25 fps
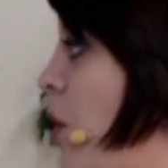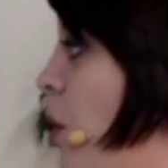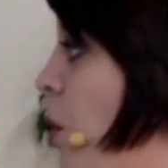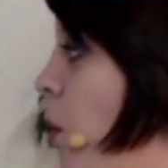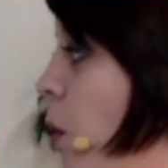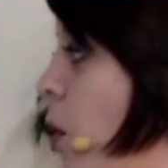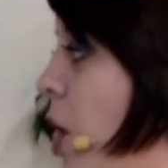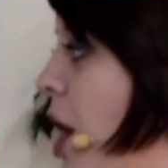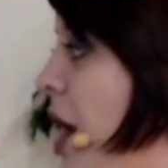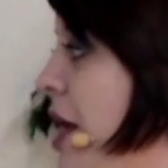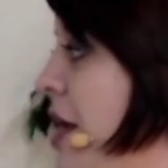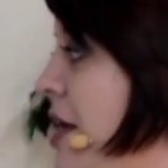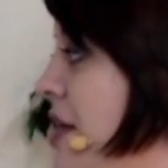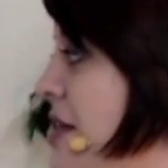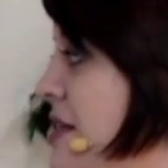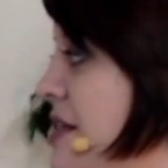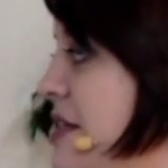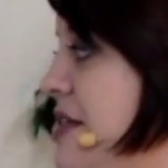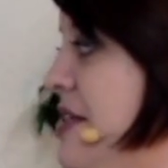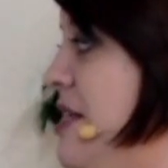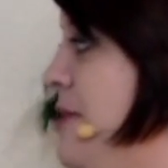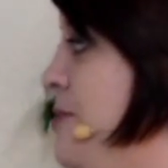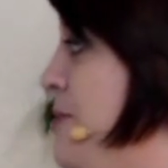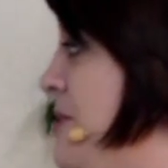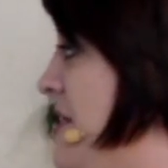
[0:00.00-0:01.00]
What is the
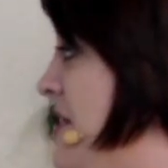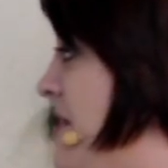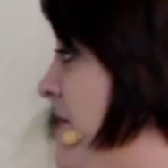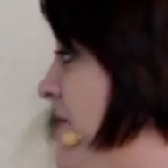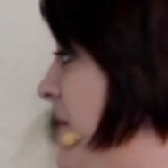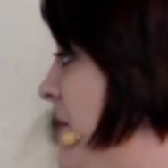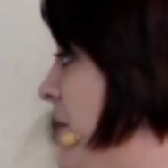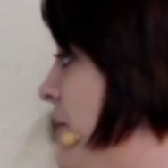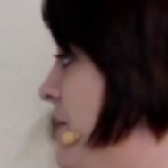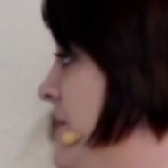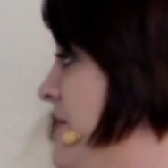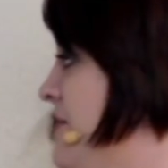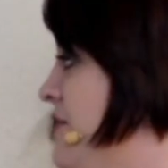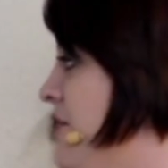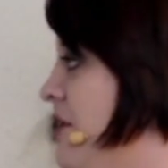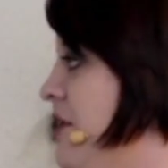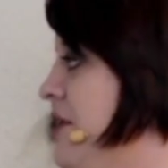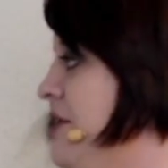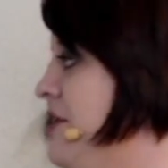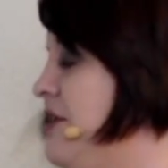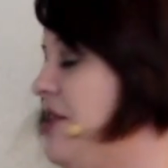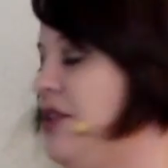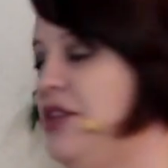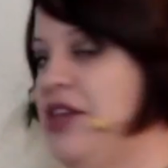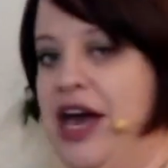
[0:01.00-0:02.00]
specific
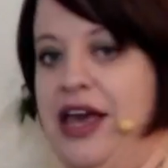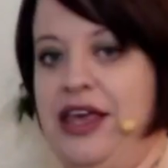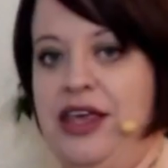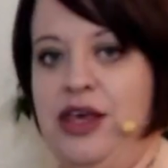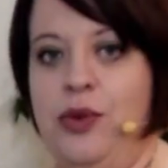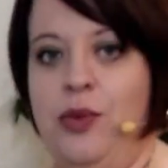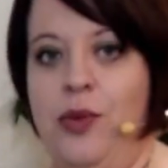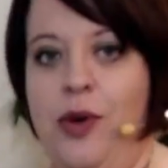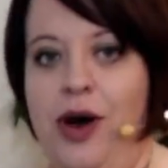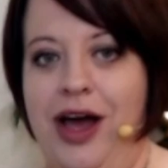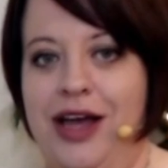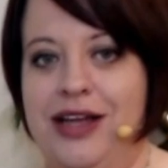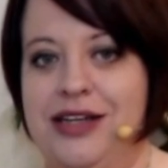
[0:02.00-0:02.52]
result that you want?